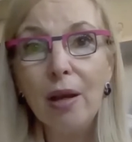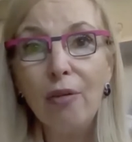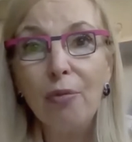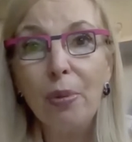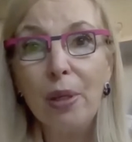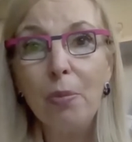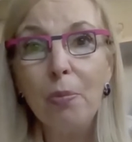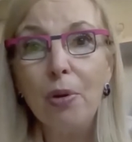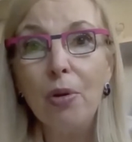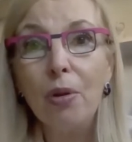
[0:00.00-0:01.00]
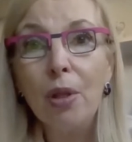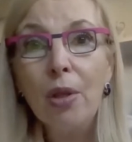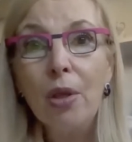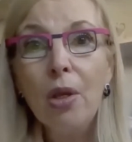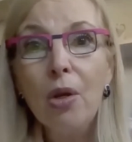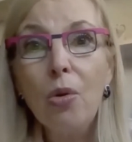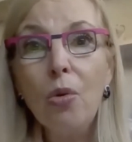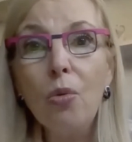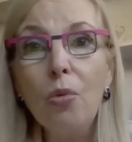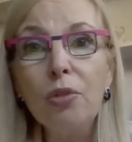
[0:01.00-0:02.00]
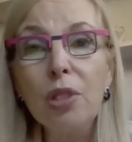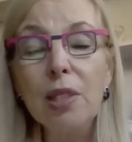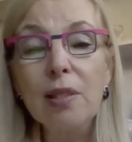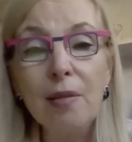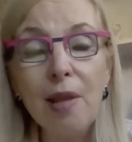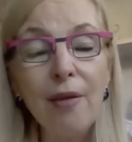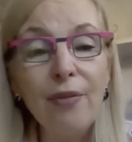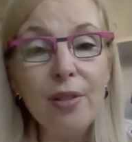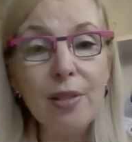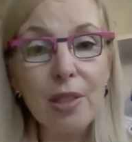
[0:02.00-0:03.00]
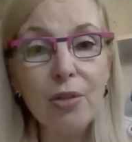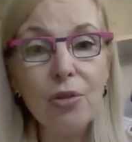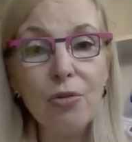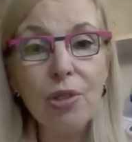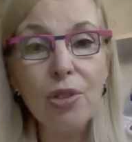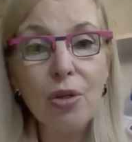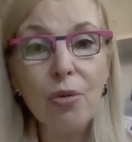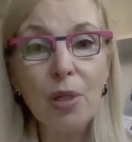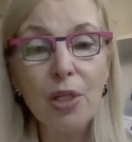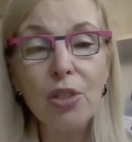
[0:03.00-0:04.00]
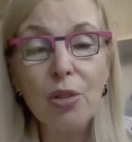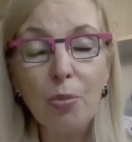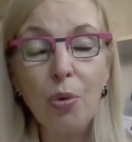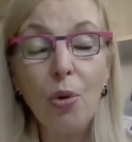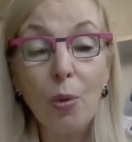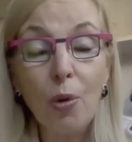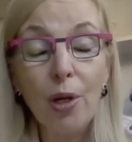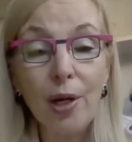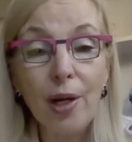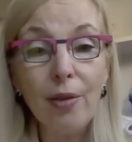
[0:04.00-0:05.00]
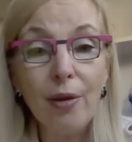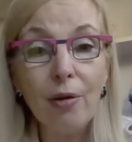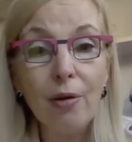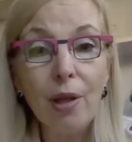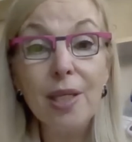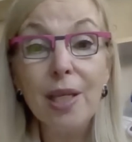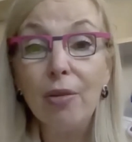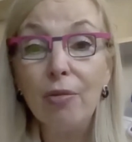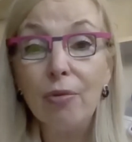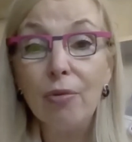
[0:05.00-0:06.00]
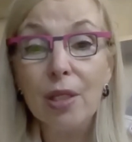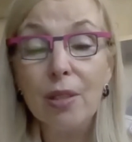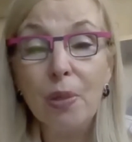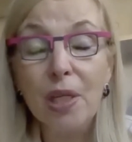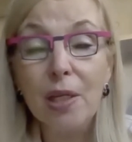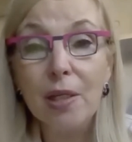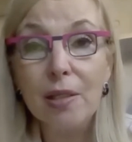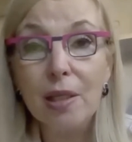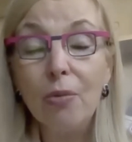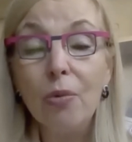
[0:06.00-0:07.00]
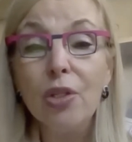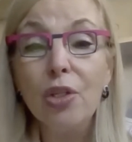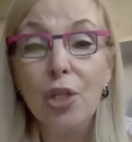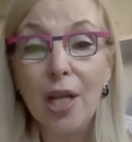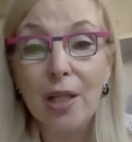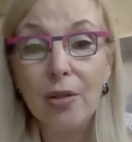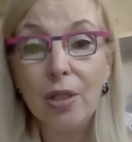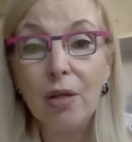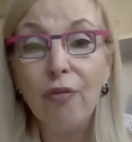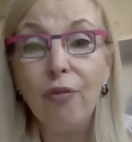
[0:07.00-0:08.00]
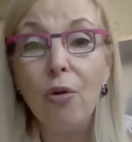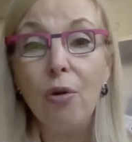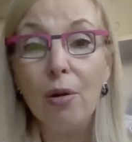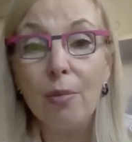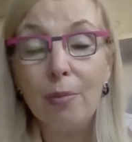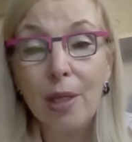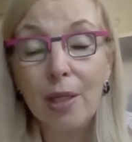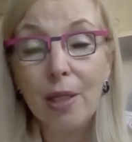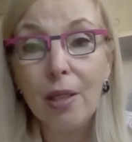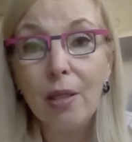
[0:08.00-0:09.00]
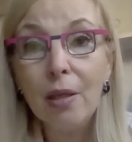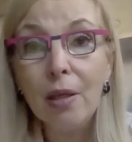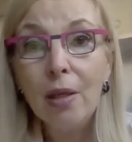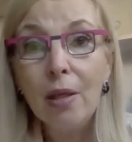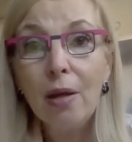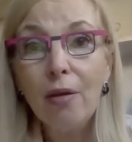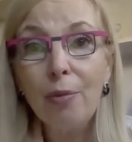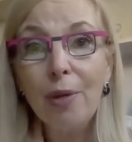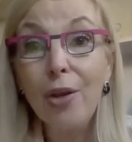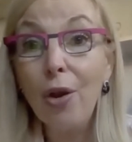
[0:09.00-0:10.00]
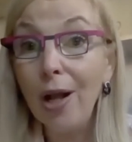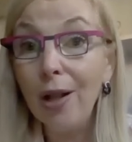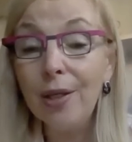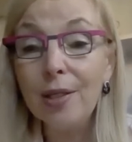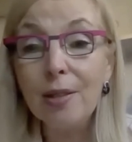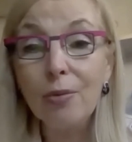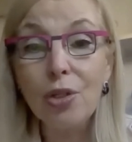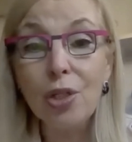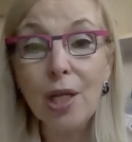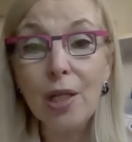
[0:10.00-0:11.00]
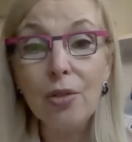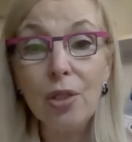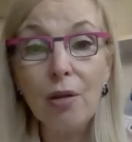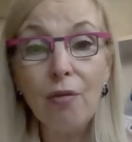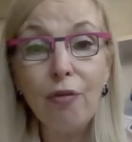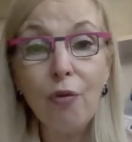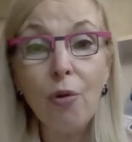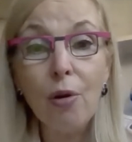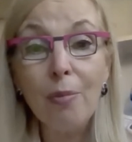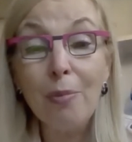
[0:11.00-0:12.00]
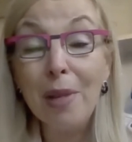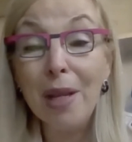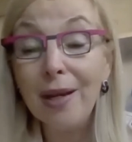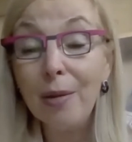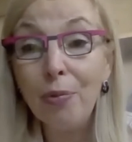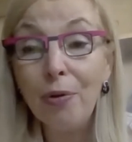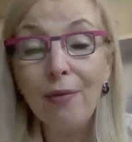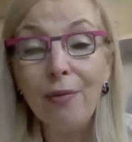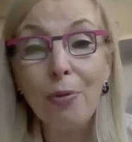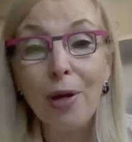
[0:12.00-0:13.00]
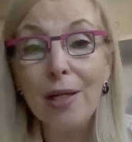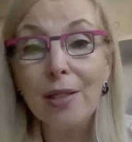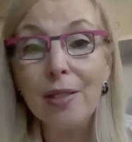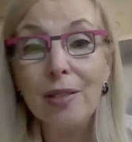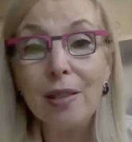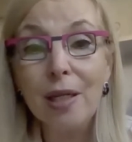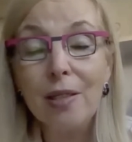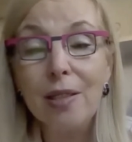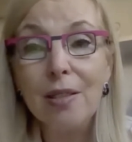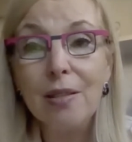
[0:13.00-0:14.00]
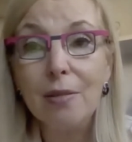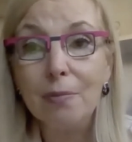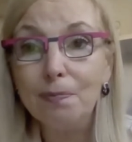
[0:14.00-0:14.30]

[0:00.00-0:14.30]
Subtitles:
of people who just love this industry so much, support one another to get through this, because it was challenging for many of my colleagues. It was challenging for many private practice dentists